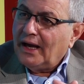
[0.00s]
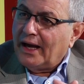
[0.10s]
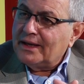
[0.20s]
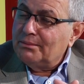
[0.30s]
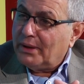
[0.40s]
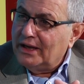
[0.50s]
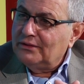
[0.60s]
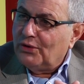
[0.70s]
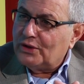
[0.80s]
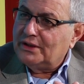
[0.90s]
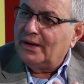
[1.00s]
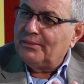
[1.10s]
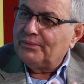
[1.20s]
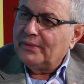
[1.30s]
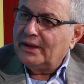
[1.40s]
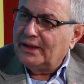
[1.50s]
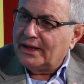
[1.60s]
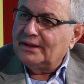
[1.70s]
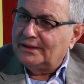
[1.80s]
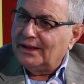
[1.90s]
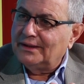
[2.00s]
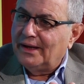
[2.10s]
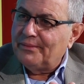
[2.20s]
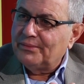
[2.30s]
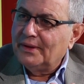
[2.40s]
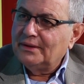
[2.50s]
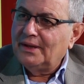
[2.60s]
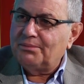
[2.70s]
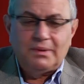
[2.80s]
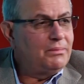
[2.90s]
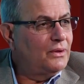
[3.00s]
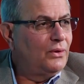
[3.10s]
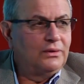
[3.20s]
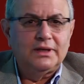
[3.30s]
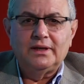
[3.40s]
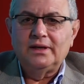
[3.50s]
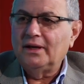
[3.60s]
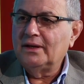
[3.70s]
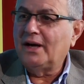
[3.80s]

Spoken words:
I can brainwash them, and I can tell them that people only